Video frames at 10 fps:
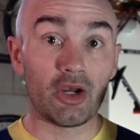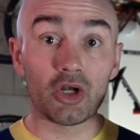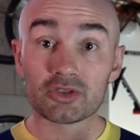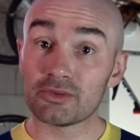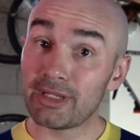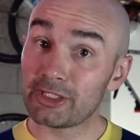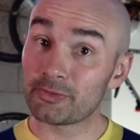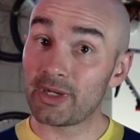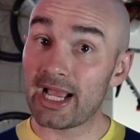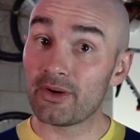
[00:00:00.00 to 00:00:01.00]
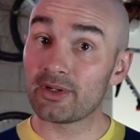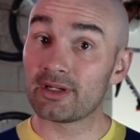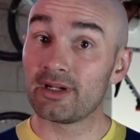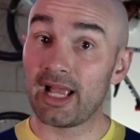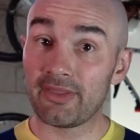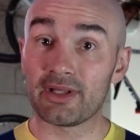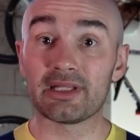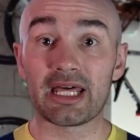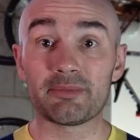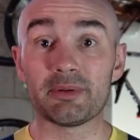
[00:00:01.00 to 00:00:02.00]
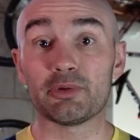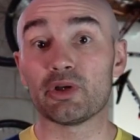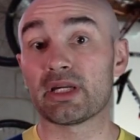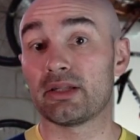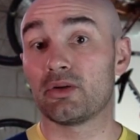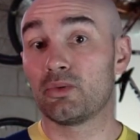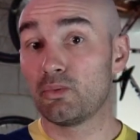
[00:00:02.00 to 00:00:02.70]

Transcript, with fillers: Also miles per hour, I think a lot of people look at